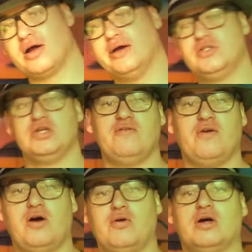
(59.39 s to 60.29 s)
go too
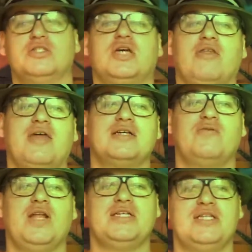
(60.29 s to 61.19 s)
far wrong. So thanks
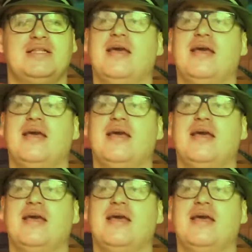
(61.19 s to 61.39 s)
for listening.